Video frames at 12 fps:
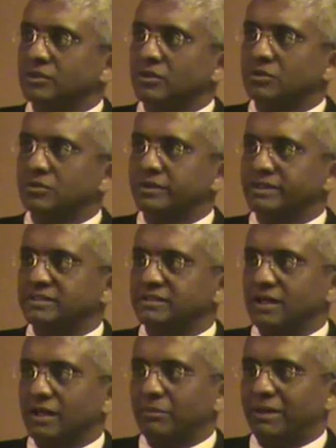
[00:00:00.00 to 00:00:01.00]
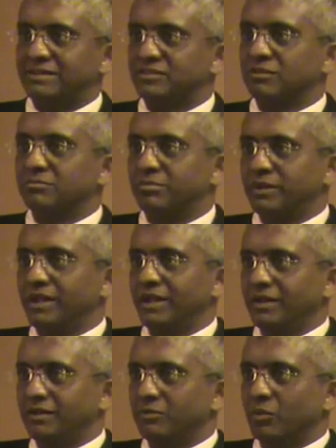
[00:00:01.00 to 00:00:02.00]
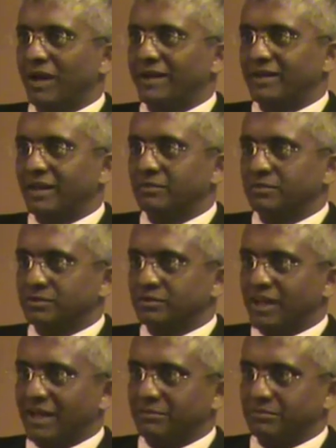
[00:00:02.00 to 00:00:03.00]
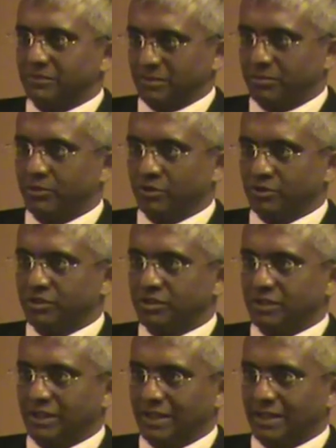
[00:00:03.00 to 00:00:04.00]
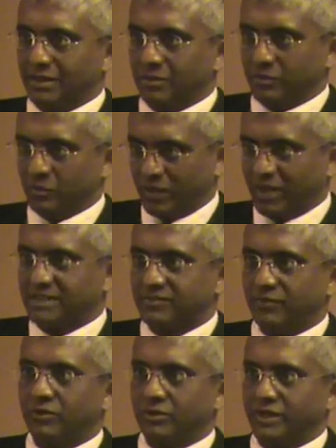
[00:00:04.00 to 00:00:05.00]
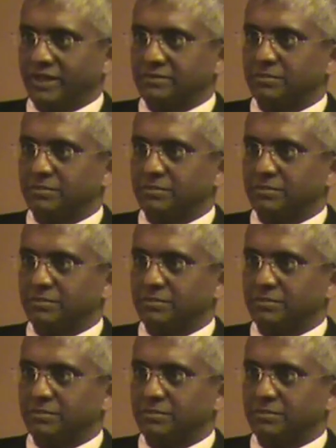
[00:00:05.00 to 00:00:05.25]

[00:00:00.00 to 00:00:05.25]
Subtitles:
So this best of breed, white label type approach works for YES